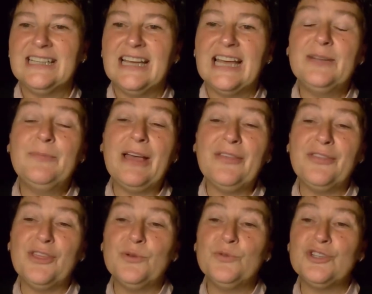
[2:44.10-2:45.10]
and
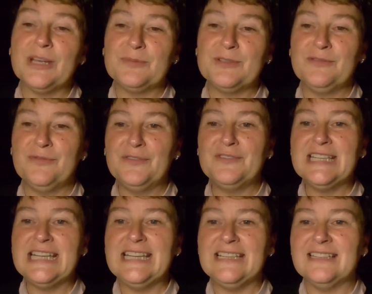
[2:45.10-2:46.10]
Matthew, chapter
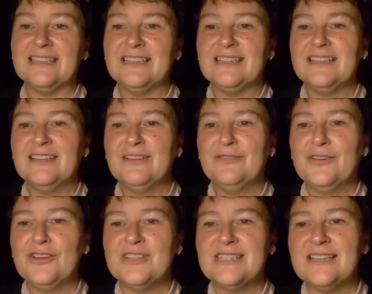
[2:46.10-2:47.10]
15,
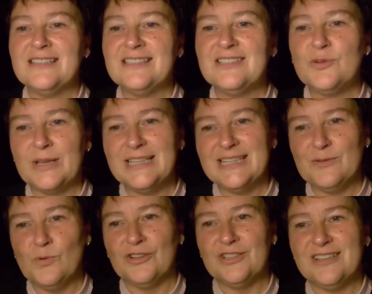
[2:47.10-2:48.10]
verses
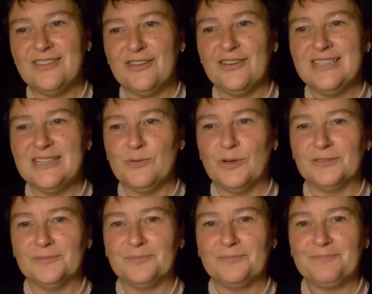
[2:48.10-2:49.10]
21 to
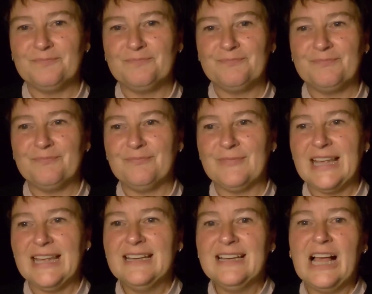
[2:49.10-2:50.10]
31.
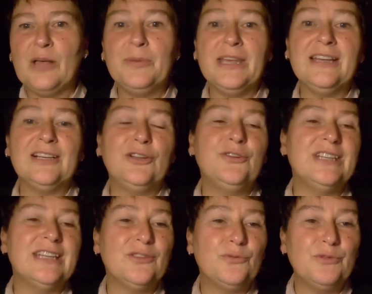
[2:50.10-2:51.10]
I'll be
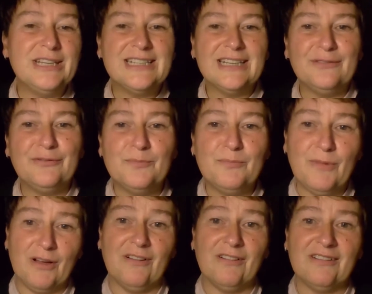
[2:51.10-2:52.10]
including the reading from
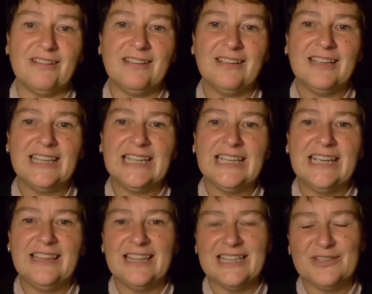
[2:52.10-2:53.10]
Mark
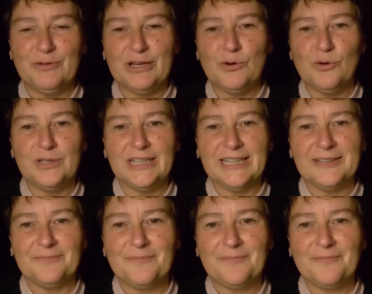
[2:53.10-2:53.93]
in this recording.